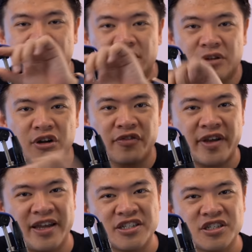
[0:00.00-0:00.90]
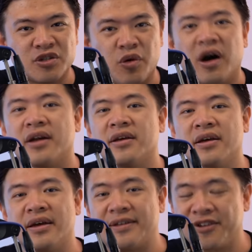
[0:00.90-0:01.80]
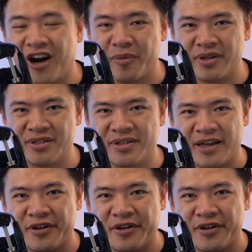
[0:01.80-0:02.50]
notification squad in the comments,